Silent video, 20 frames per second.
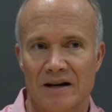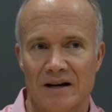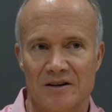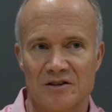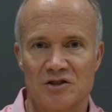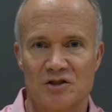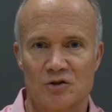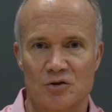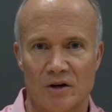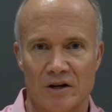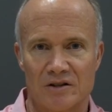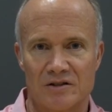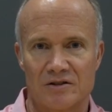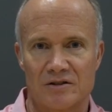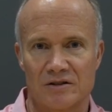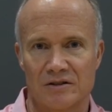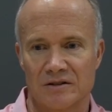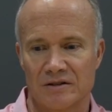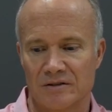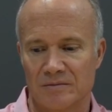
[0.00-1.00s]

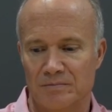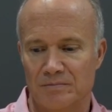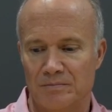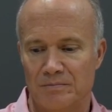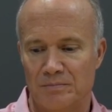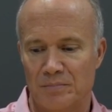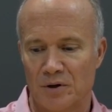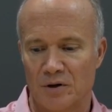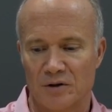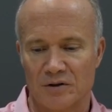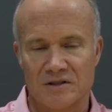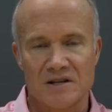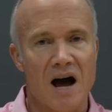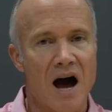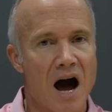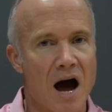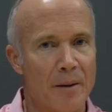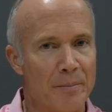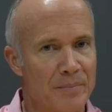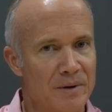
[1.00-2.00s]
structured, per
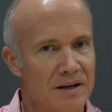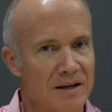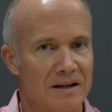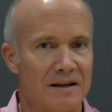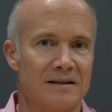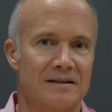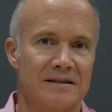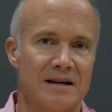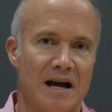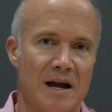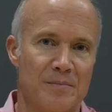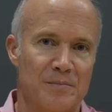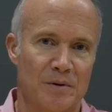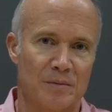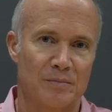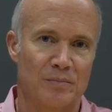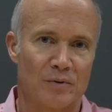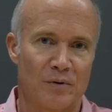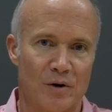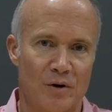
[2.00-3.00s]
topic type
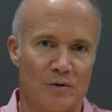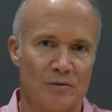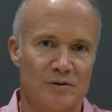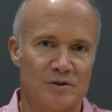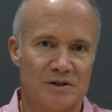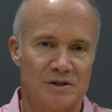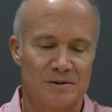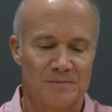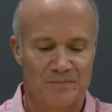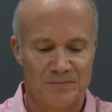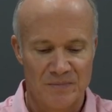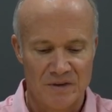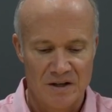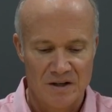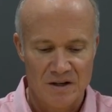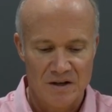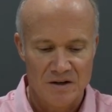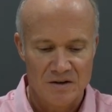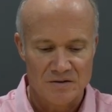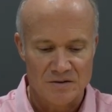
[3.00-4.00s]
approach.
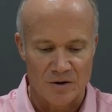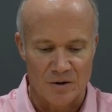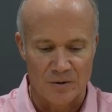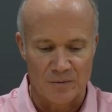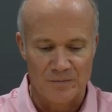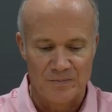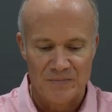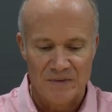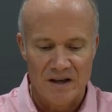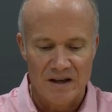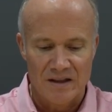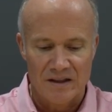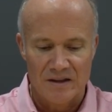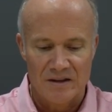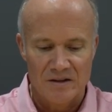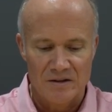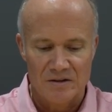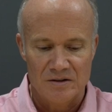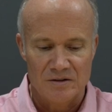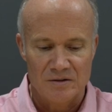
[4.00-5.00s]
So
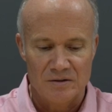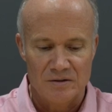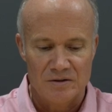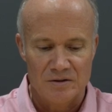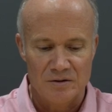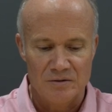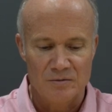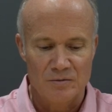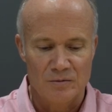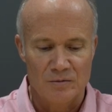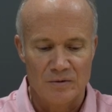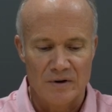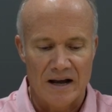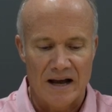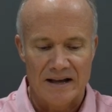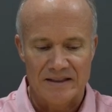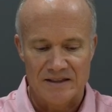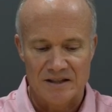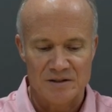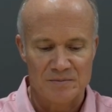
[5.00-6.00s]
do
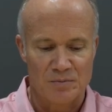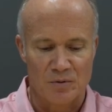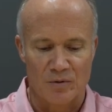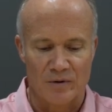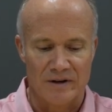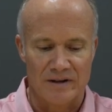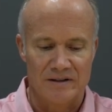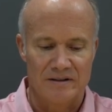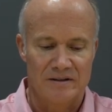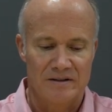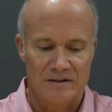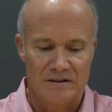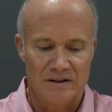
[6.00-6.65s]
at this point,